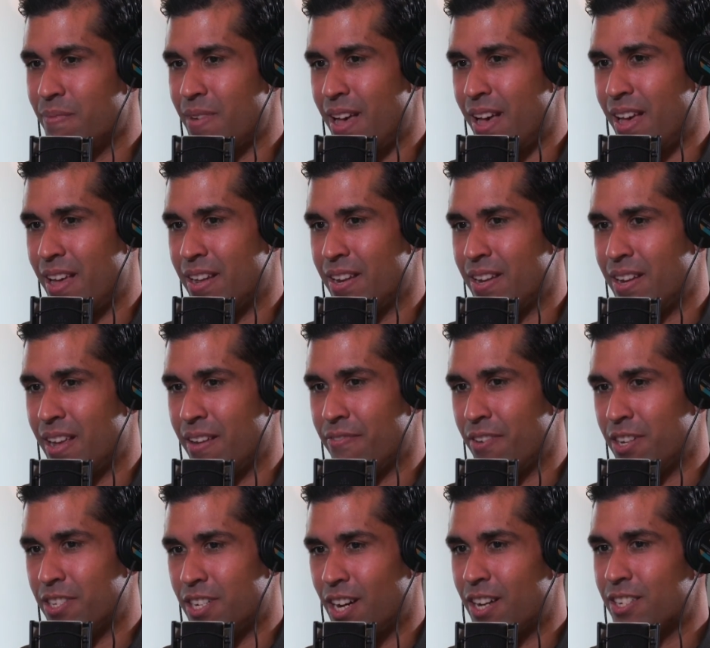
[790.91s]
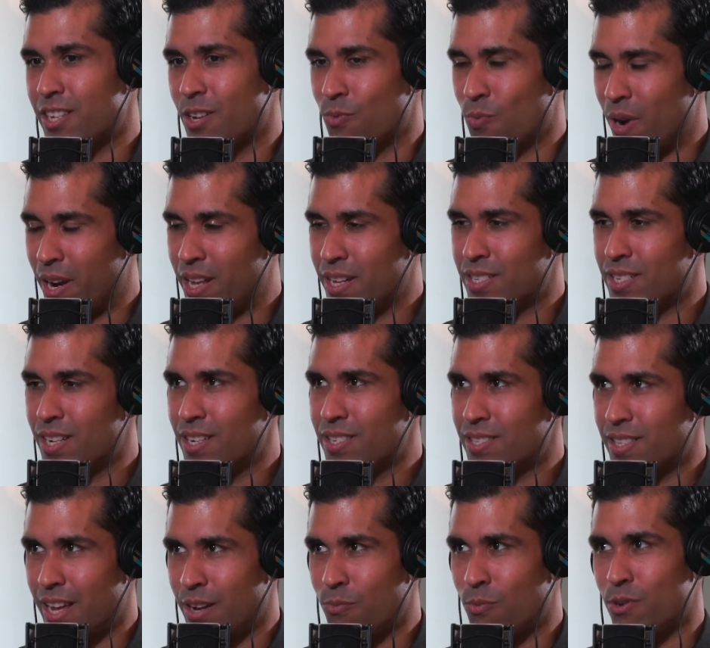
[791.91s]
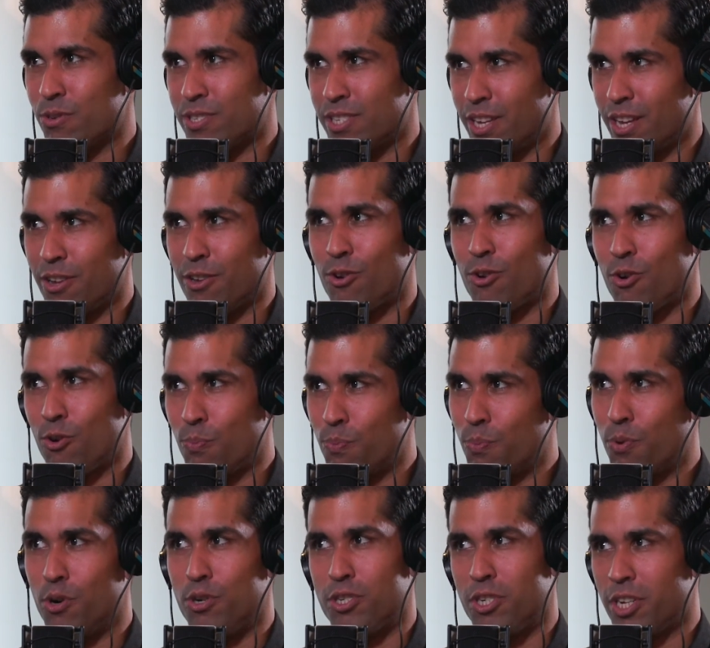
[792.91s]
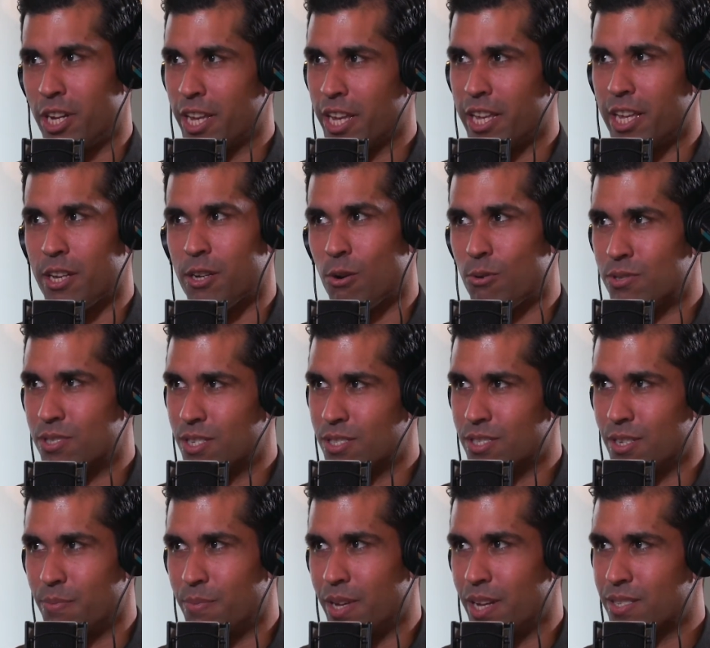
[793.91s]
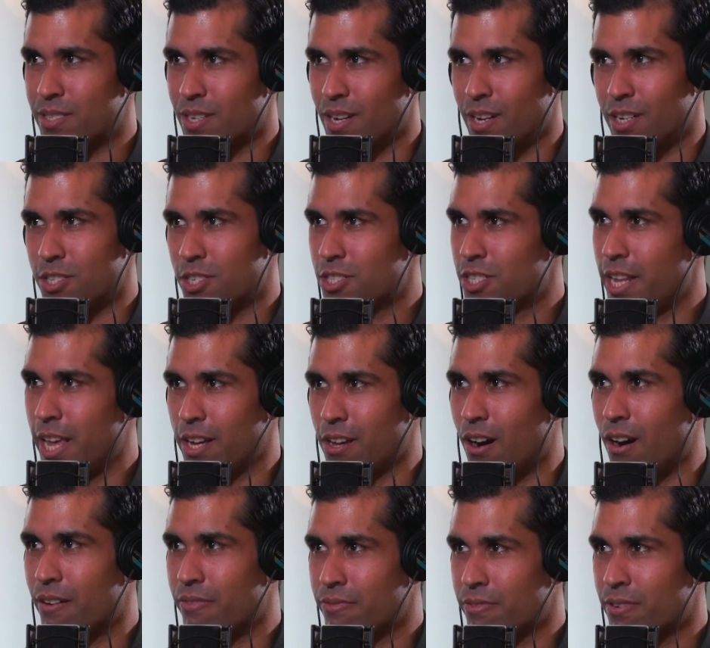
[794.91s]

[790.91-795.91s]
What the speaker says: And if it does, and when it does, then we'll see a burgeoning ecosystem that's going to just take off.